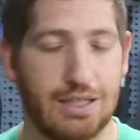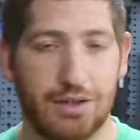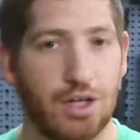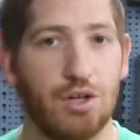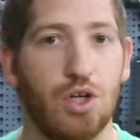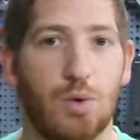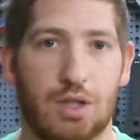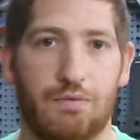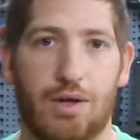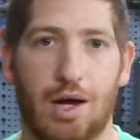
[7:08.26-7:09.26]
it has nothing to do
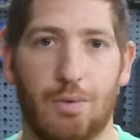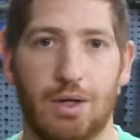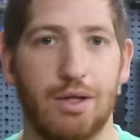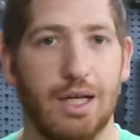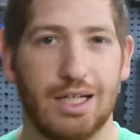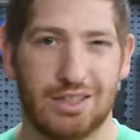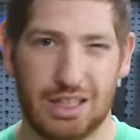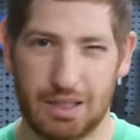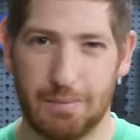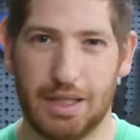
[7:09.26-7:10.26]
with the flywheel. So
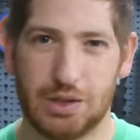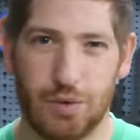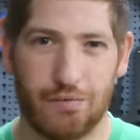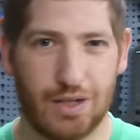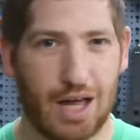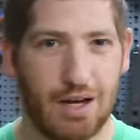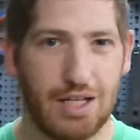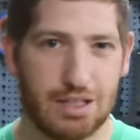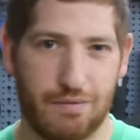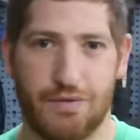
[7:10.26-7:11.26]
that's something that Zwift kind of
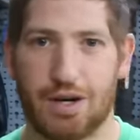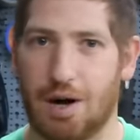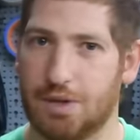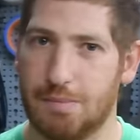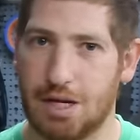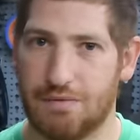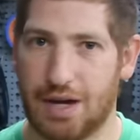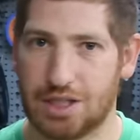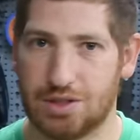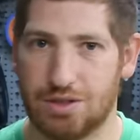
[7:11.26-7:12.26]
needs to figure out with the
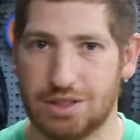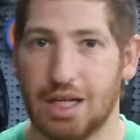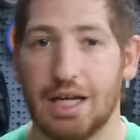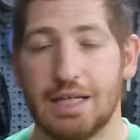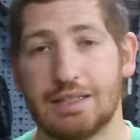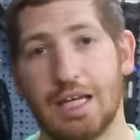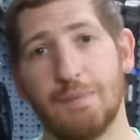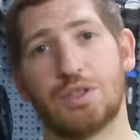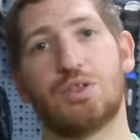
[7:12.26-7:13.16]
manufacturers. Same